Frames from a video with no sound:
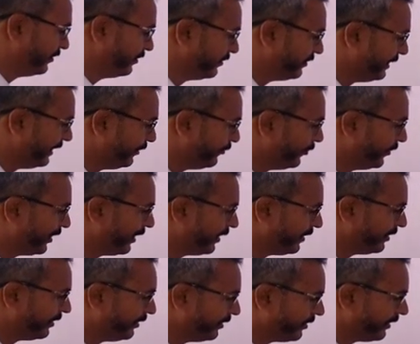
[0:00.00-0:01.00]
Then we write
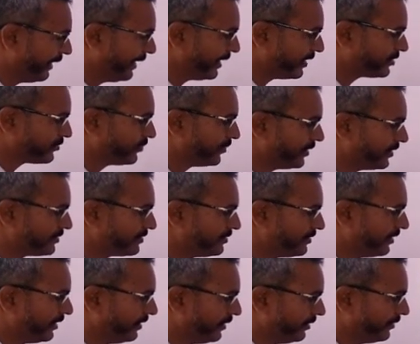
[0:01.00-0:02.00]
here x plus
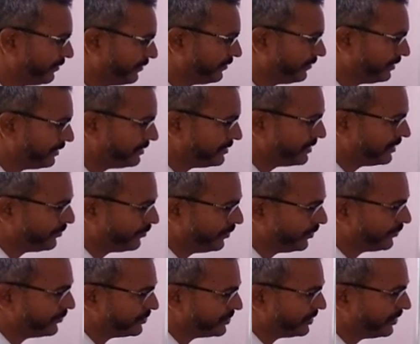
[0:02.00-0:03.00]
3 is equal
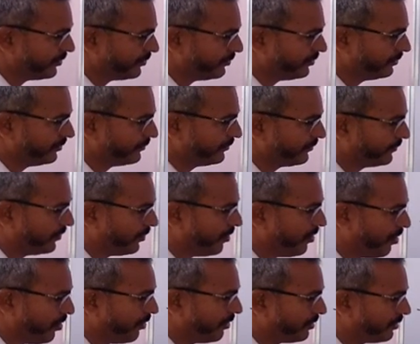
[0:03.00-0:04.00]
to 0
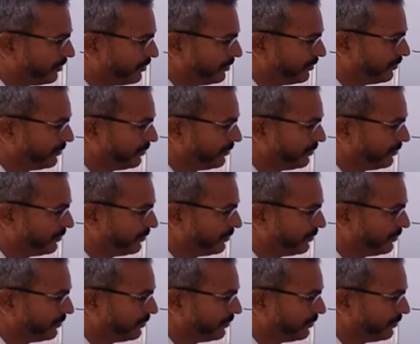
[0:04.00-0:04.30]
or